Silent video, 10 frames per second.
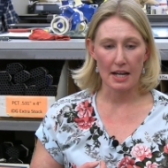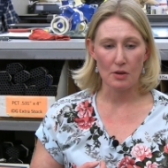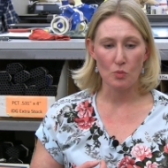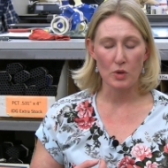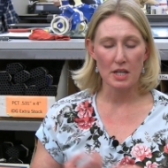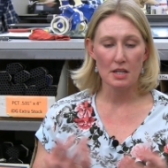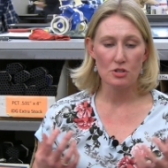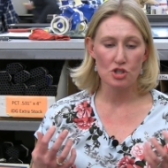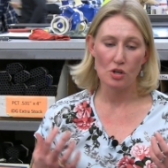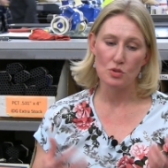We
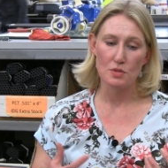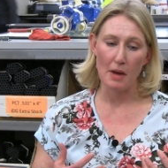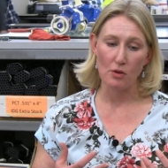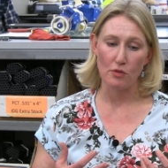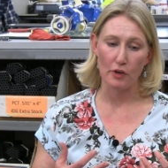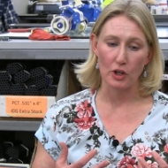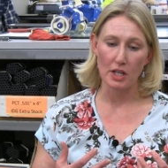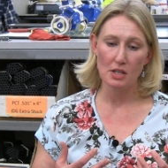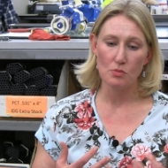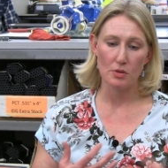chose Mount
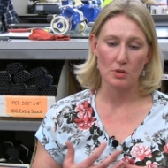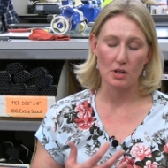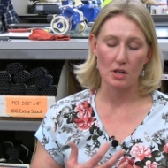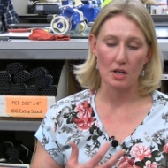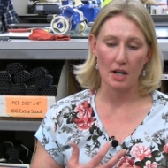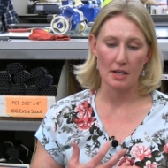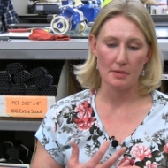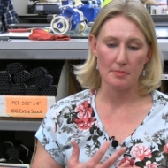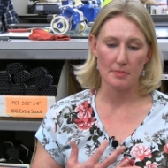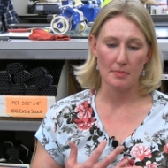Vernon. We were
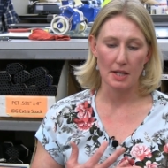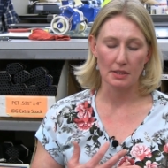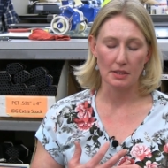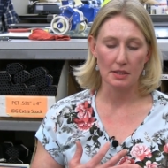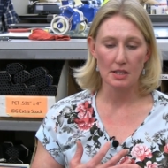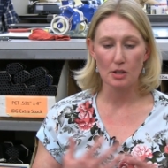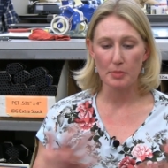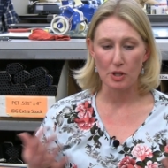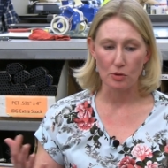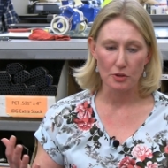a little
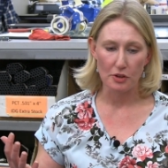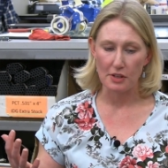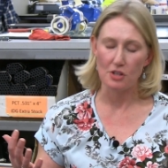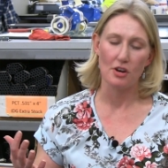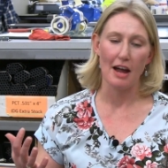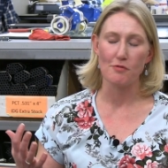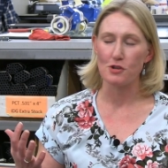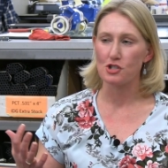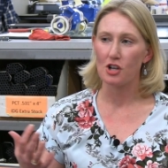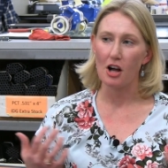bit older than your
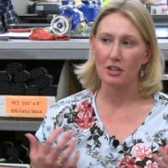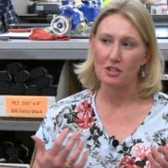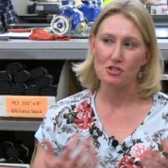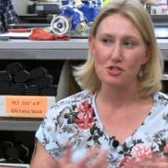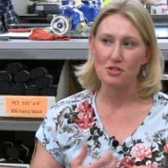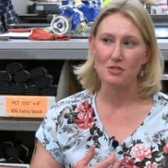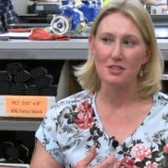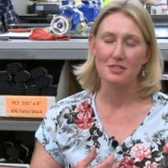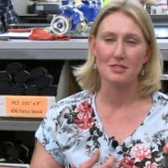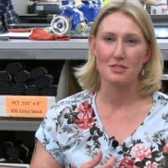average college
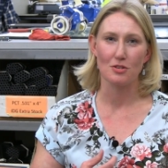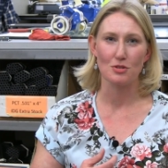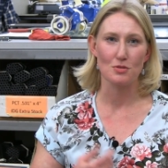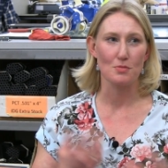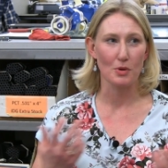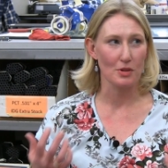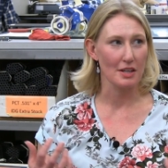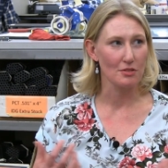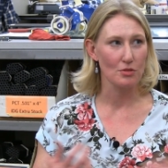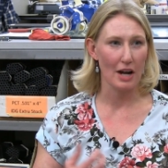students. Of course, we both had
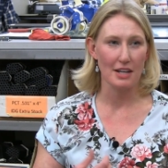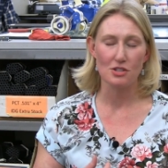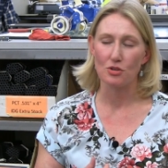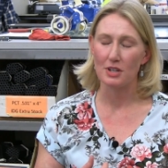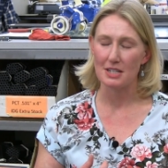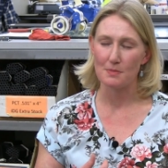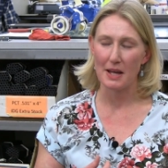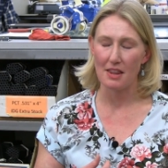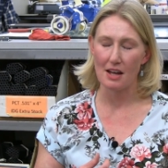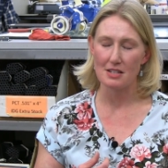grad degrees
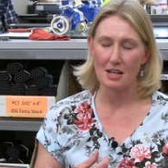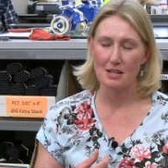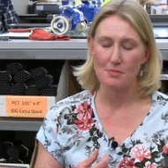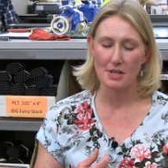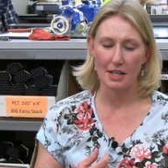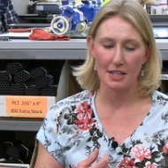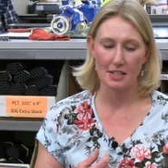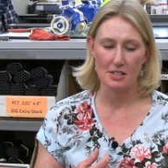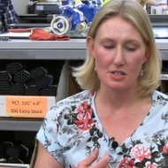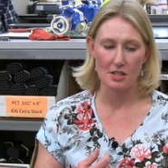by that time,
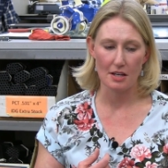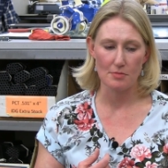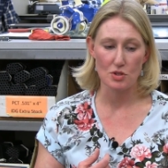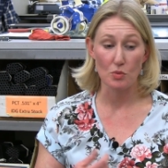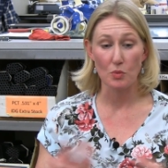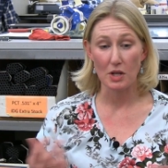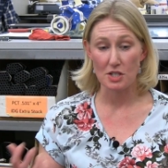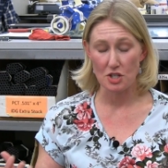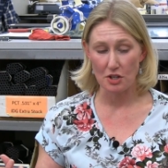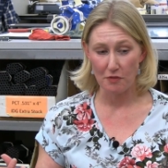and so we wanted to
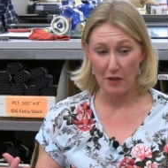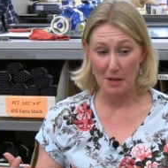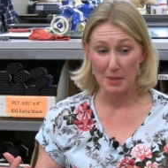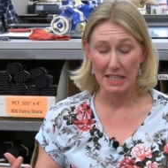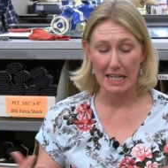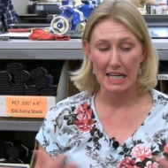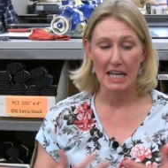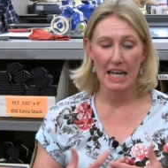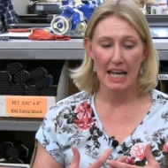start a family.